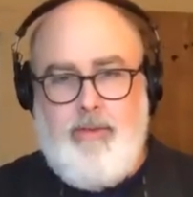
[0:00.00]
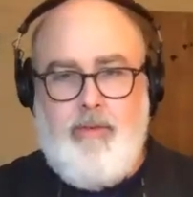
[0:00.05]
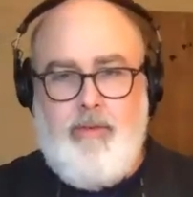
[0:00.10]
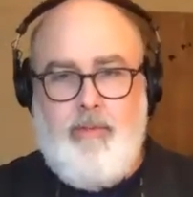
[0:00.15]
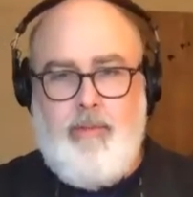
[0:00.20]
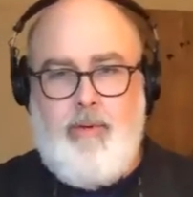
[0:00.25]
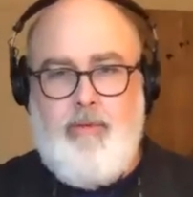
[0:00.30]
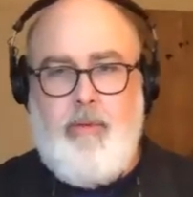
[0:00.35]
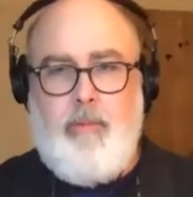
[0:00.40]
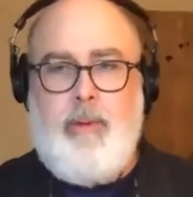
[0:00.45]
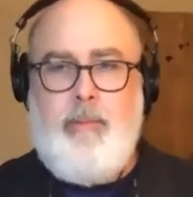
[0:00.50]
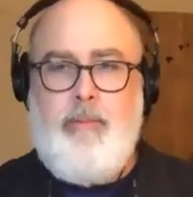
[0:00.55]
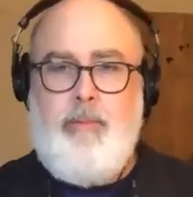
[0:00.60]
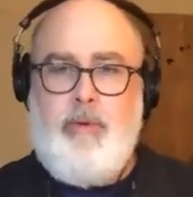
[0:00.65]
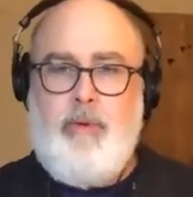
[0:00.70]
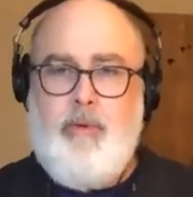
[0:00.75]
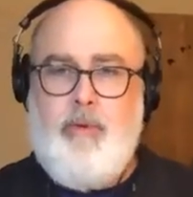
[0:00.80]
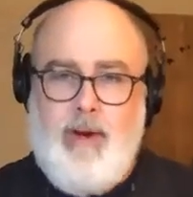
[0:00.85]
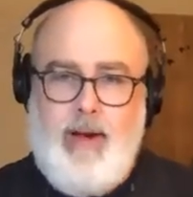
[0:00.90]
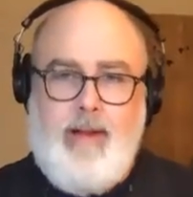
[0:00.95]
from different people
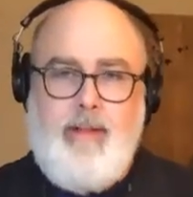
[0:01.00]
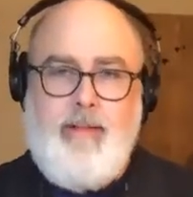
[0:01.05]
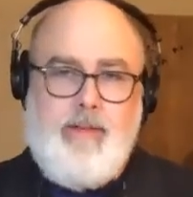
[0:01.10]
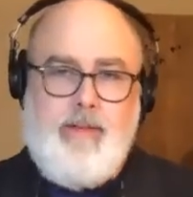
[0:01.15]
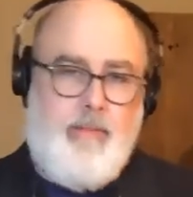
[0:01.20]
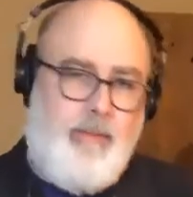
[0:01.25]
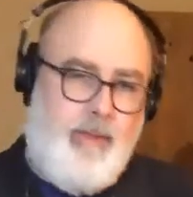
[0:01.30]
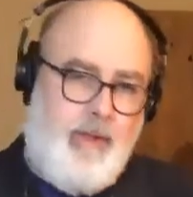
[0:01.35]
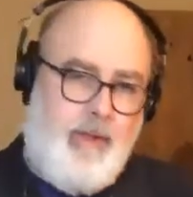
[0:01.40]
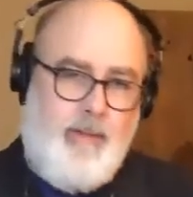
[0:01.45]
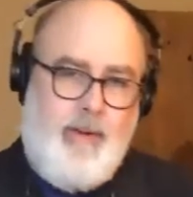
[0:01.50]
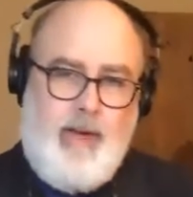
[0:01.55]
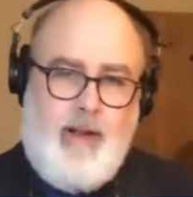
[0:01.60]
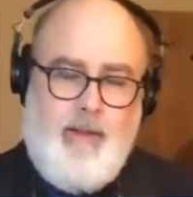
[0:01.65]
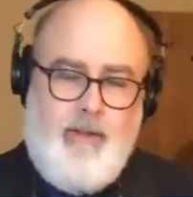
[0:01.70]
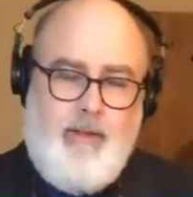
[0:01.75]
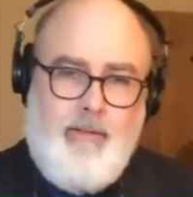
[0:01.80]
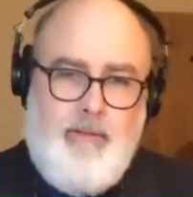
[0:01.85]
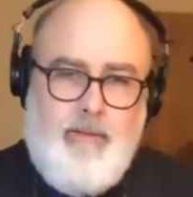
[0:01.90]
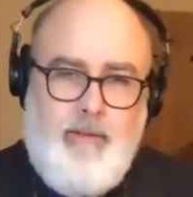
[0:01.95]
to write something about
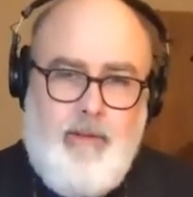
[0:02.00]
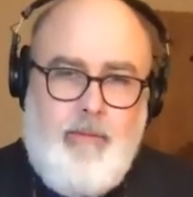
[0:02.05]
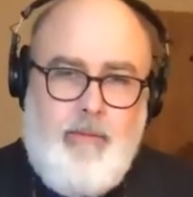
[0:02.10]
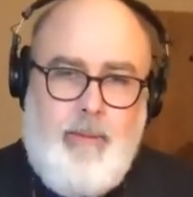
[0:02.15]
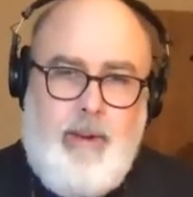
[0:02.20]
his